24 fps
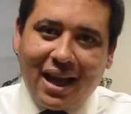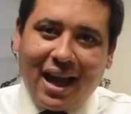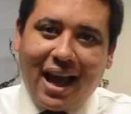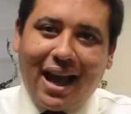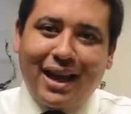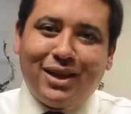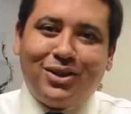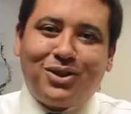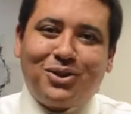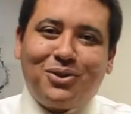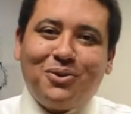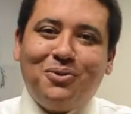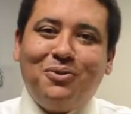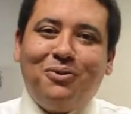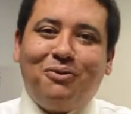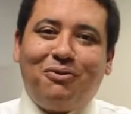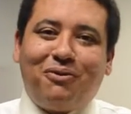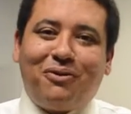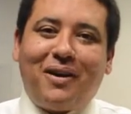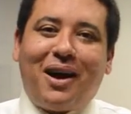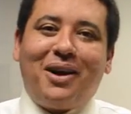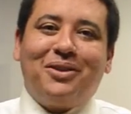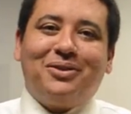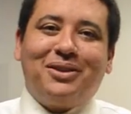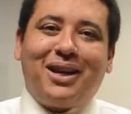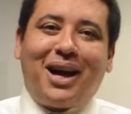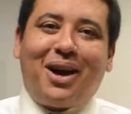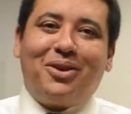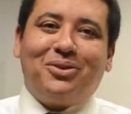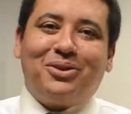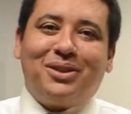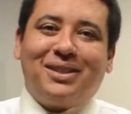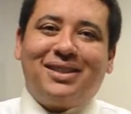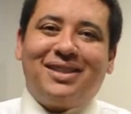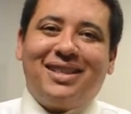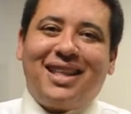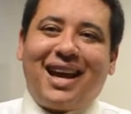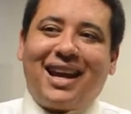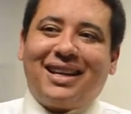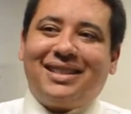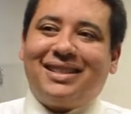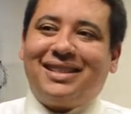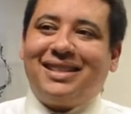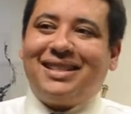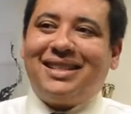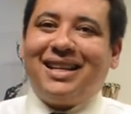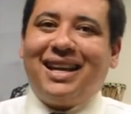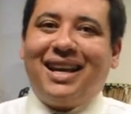I soon found out
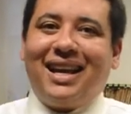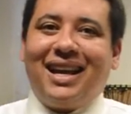that